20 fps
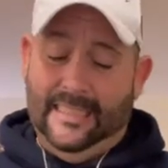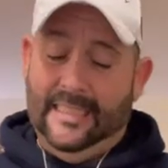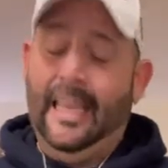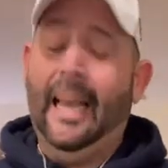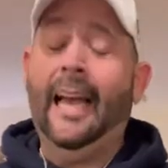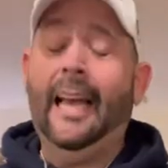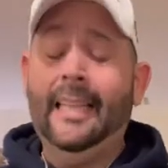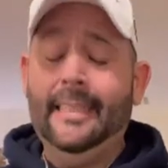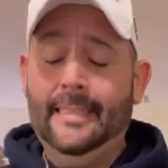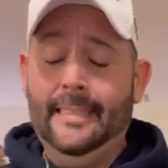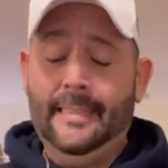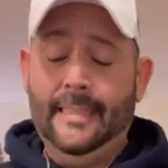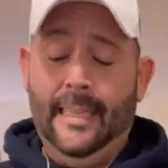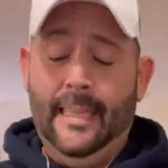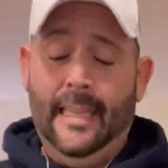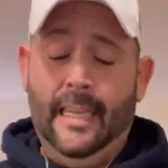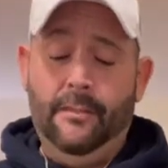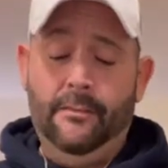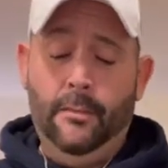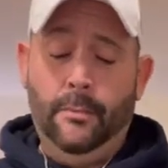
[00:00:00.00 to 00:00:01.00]
Guys,
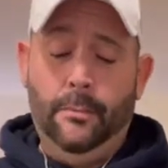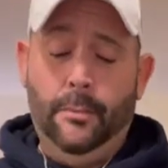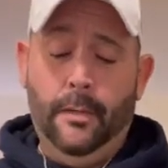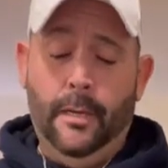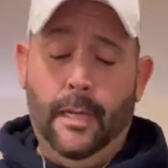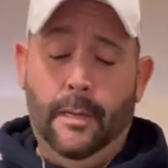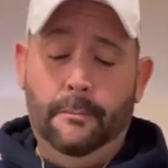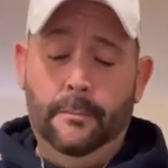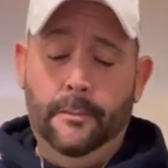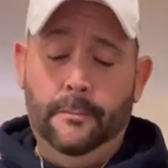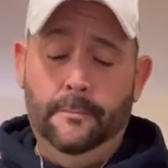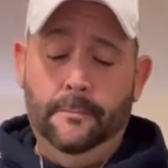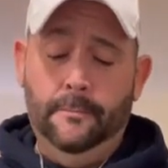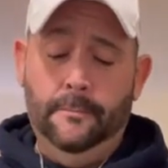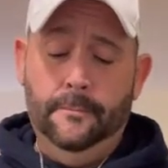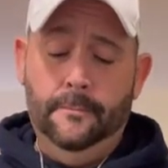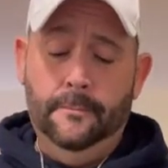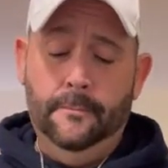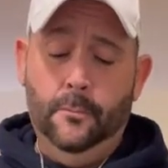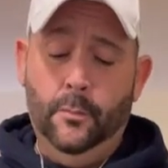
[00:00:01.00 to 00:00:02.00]
I have a problem
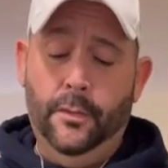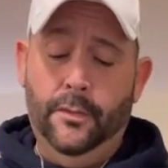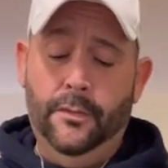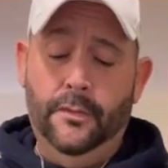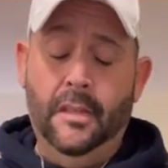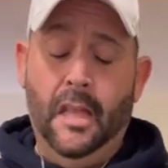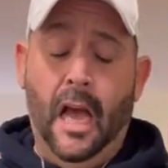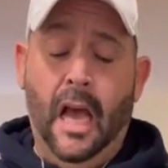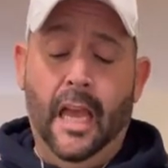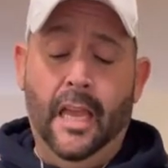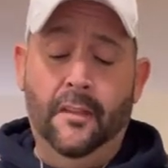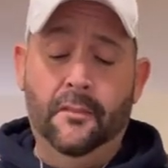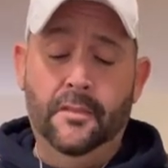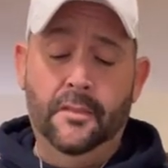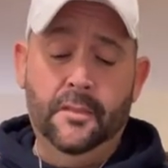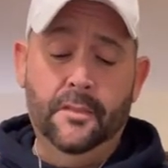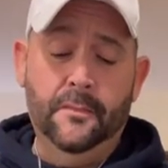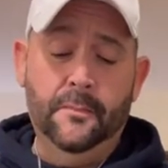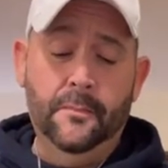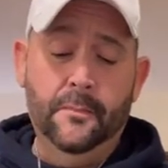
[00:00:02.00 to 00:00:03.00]
with
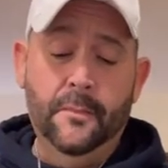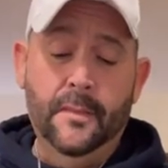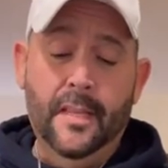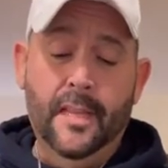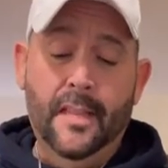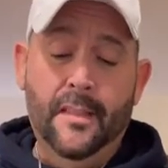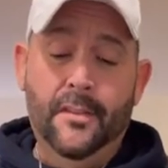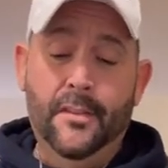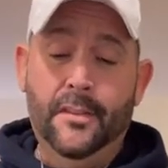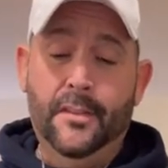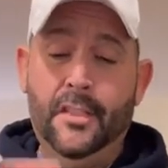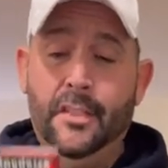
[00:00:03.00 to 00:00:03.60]
knives. The